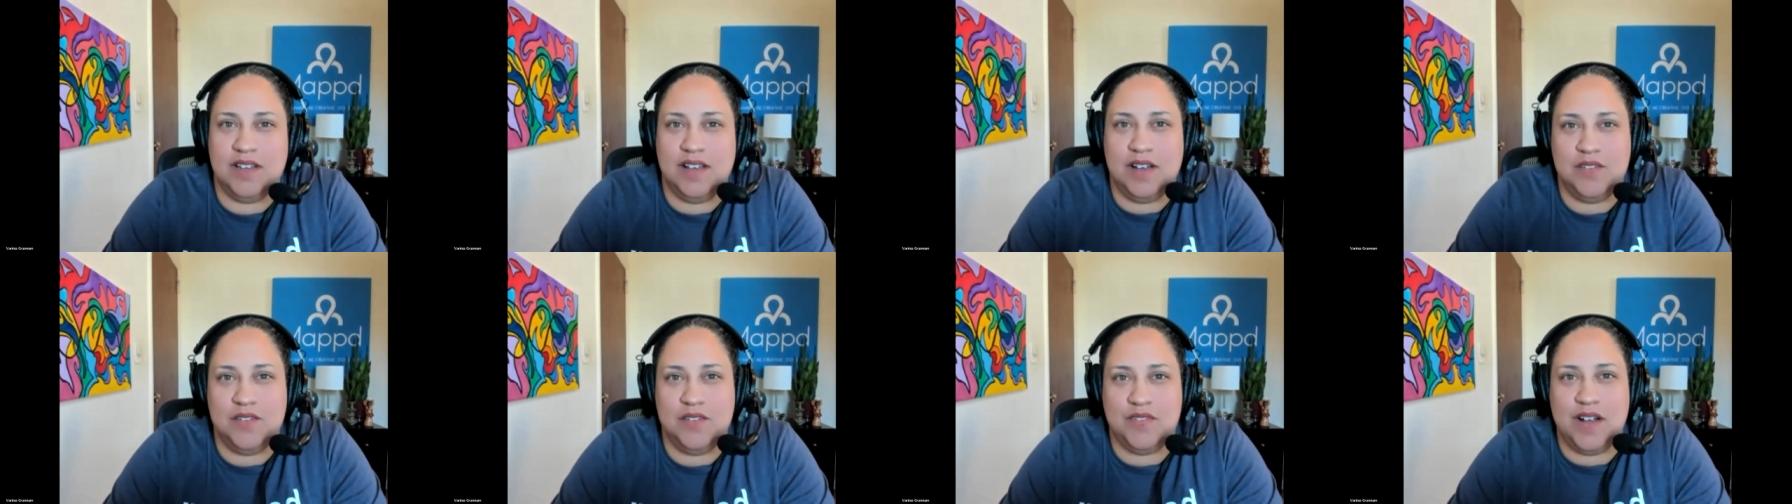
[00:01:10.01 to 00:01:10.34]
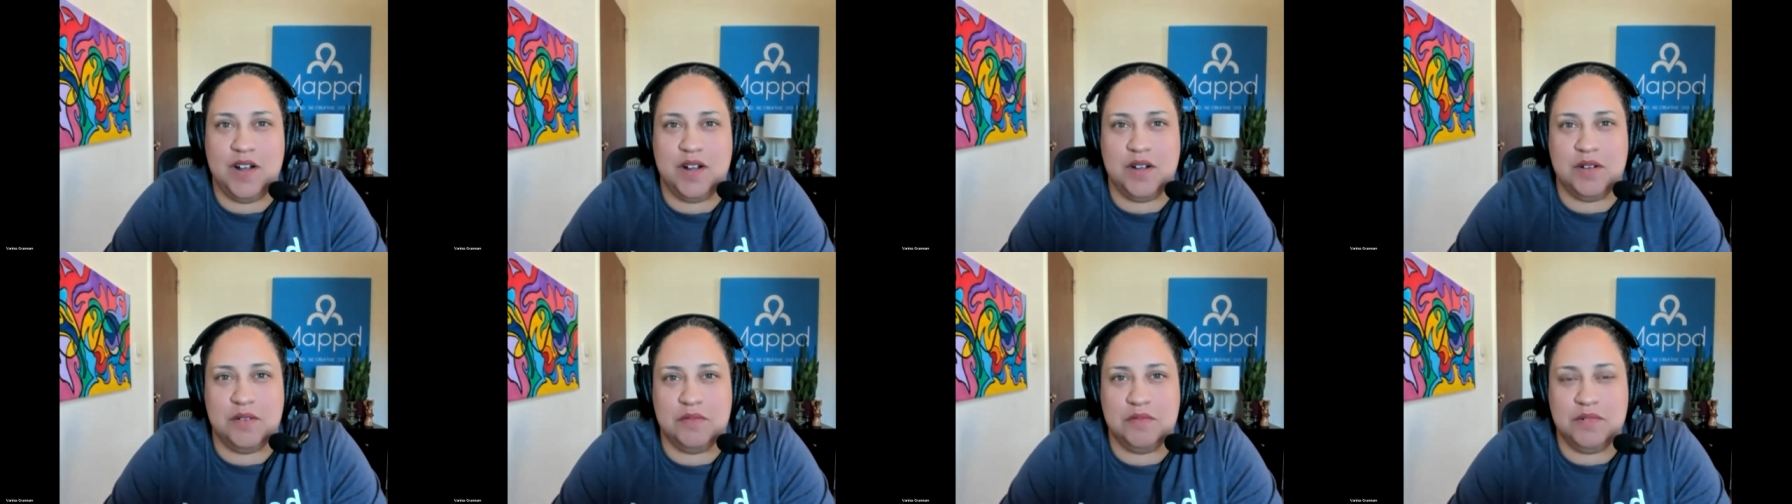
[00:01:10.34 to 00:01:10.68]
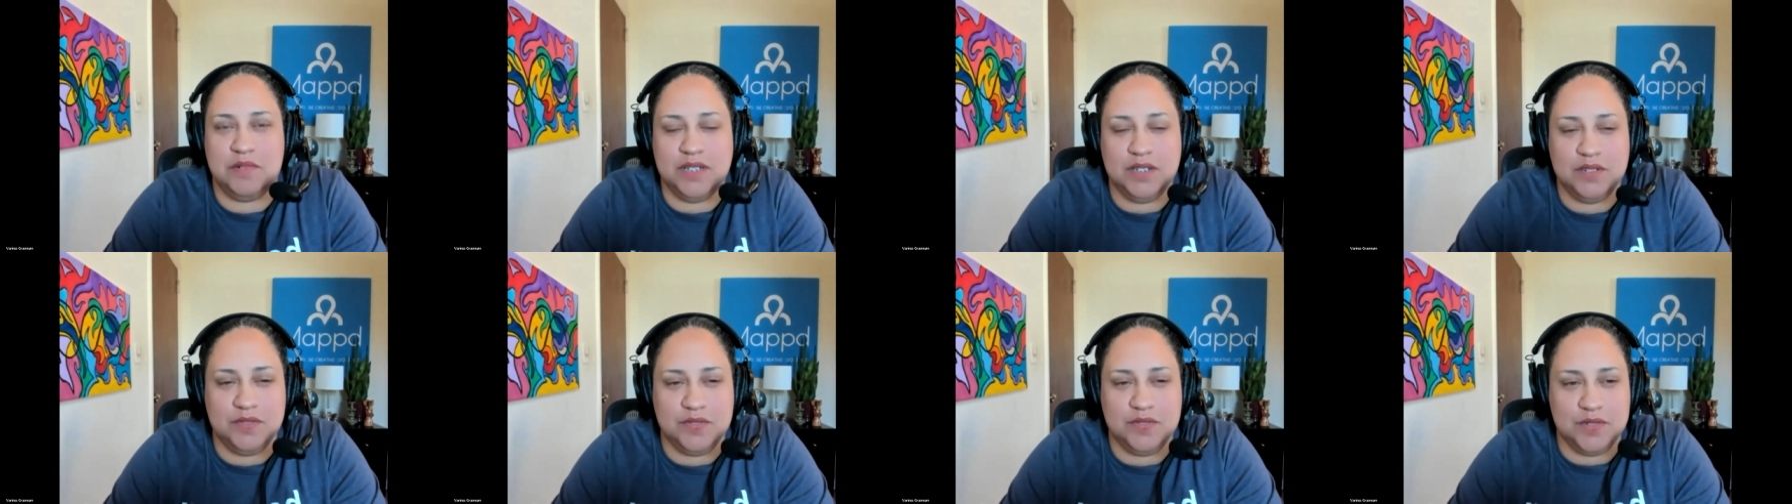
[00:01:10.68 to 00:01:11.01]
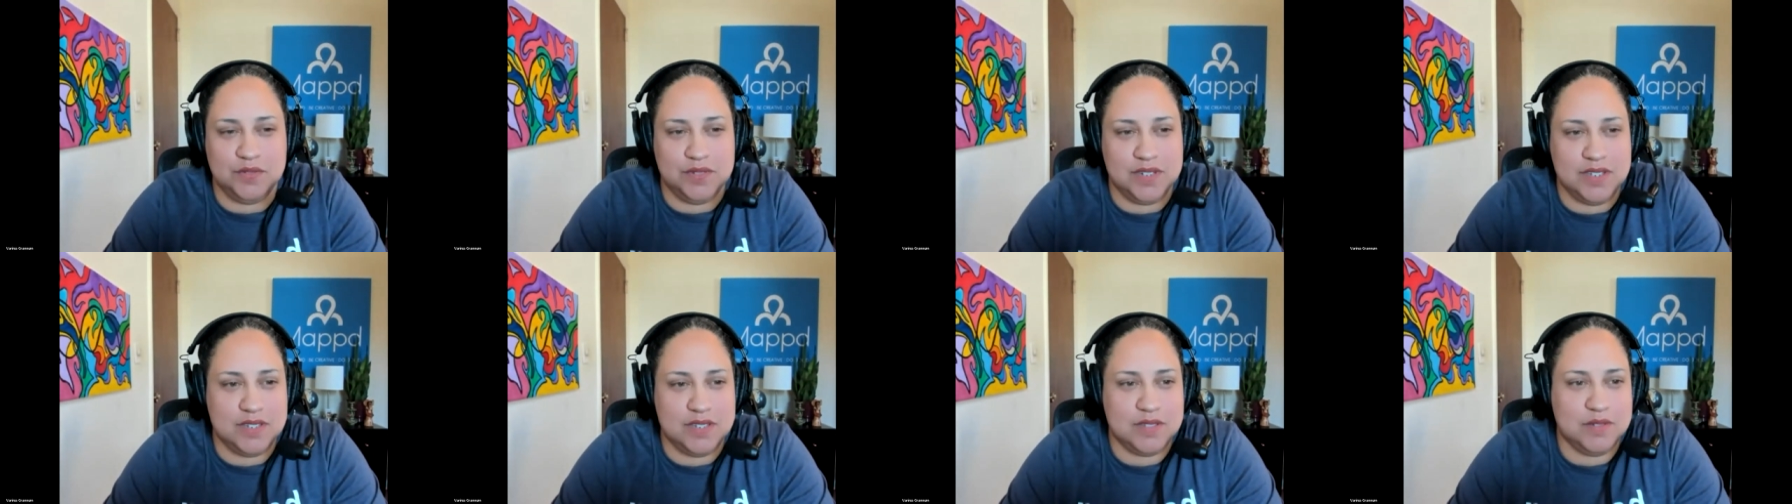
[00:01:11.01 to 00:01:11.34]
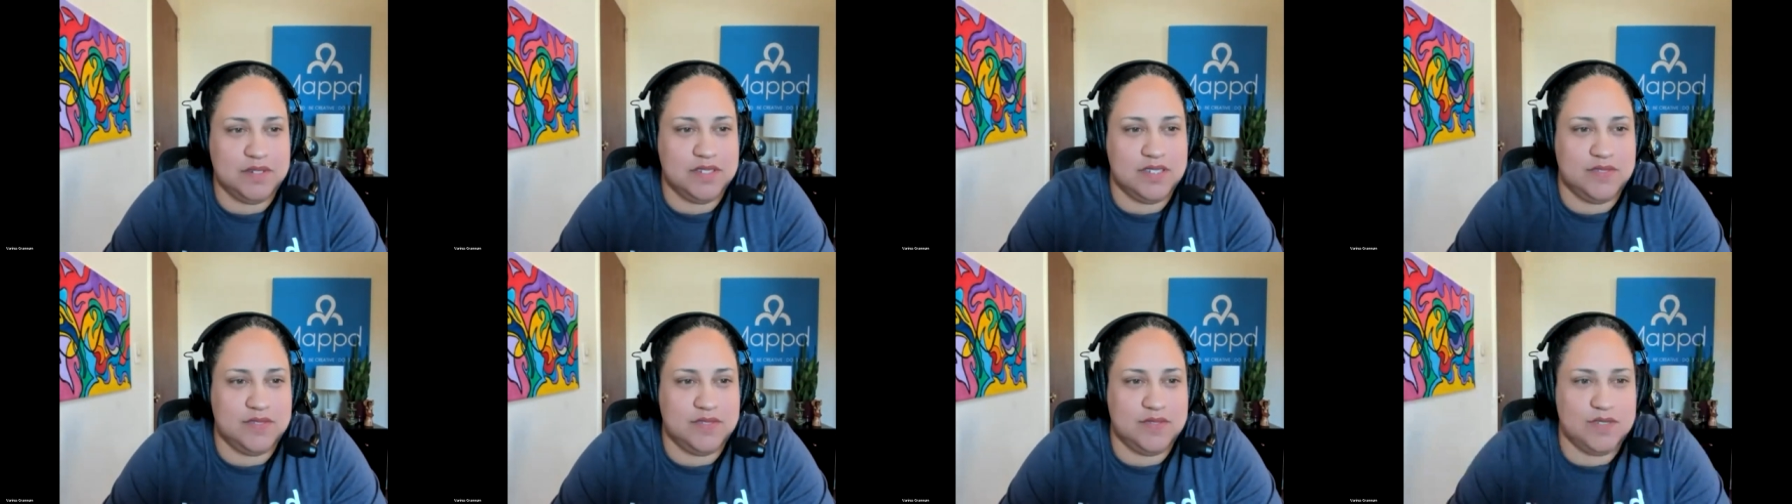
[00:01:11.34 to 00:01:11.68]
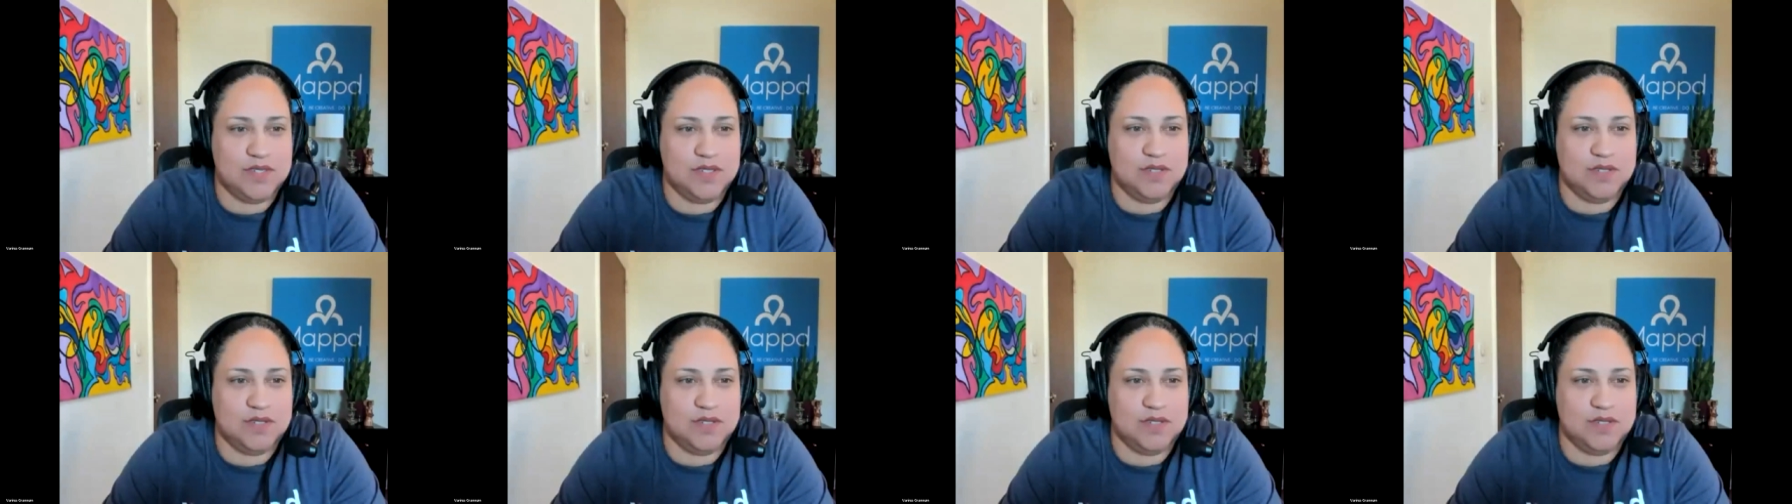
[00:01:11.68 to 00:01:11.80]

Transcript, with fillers: of our wonderful resources for